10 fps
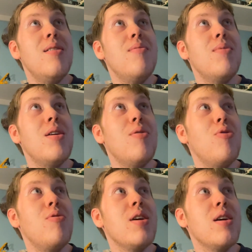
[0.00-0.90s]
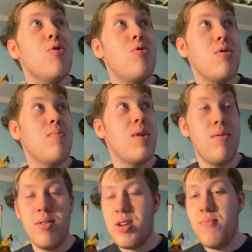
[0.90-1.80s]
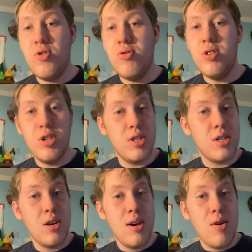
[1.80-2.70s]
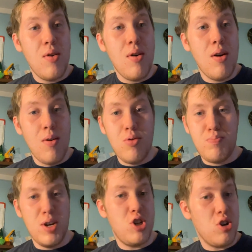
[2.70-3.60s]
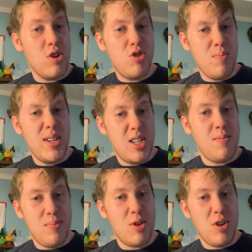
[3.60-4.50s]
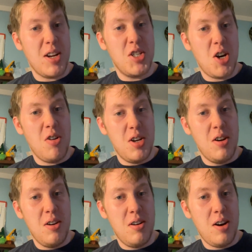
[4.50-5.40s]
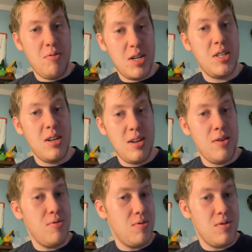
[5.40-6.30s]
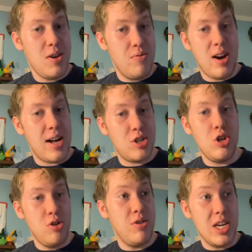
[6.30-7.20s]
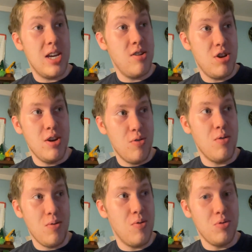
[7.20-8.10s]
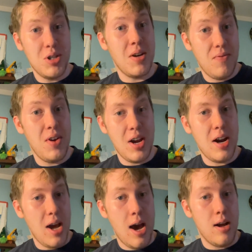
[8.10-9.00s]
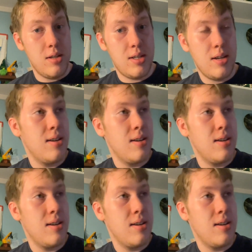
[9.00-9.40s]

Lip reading: the woods, but don't go to Mr. McGregor's garden. Otherwise, he will absolutely kill you or something like that.